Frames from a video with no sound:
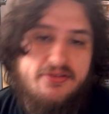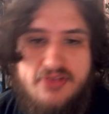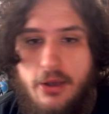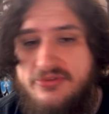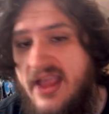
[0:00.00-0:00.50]

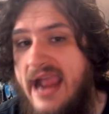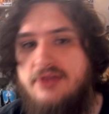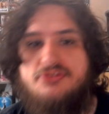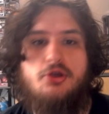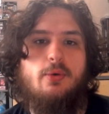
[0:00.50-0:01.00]
So
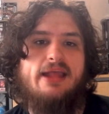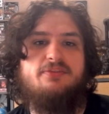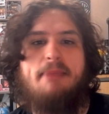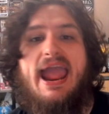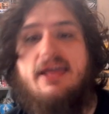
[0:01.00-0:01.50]
Saints 2 wins.
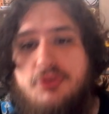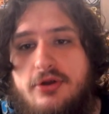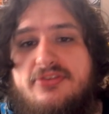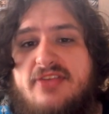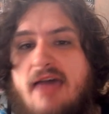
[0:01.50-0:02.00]

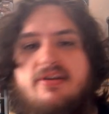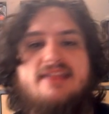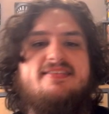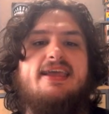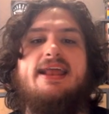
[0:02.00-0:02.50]
Panthers
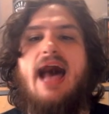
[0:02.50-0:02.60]
7-10.